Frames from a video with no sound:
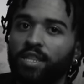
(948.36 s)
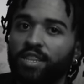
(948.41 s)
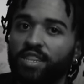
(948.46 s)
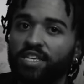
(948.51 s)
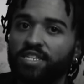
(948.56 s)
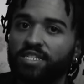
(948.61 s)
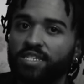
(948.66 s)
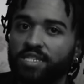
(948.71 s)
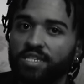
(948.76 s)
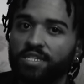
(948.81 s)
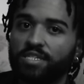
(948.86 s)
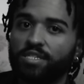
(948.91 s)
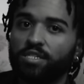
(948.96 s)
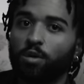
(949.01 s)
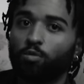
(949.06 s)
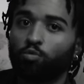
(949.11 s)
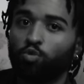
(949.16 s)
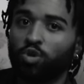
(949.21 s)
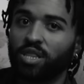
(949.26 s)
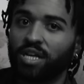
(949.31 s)
This is
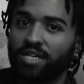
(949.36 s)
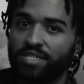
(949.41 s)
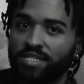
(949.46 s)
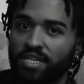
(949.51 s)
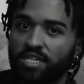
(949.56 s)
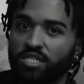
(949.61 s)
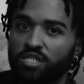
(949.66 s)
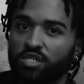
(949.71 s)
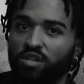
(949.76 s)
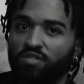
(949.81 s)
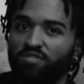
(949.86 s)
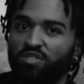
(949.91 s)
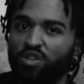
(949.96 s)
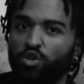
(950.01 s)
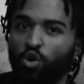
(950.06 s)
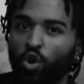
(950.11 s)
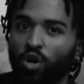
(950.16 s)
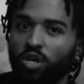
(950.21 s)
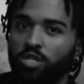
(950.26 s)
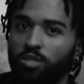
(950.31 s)
a realization of the
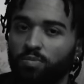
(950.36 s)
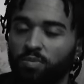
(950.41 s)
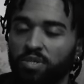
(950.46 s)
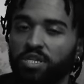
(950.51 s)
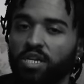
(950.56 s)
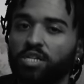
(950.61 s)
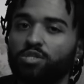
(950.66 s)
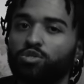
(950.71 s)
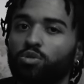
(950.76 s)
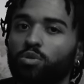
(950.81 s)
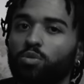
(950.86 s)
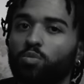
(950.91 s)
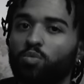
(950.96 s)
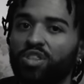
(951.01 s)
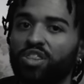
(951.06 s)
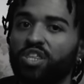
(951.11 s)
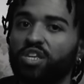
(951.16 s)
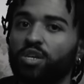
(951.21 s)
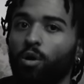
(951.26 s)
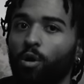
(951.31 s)
darkest potential
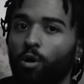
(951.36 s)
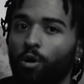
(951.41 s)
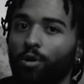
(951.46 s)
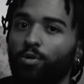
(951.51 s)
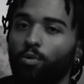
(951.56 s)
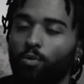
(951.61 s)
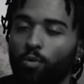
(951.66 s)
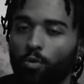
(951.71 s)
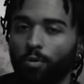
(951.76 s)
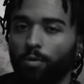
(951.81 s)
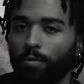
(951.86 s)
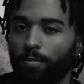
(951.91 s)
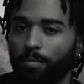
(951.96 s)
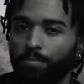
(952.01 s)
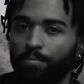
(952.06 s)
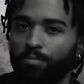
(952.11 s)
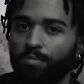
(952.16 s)
within art horror.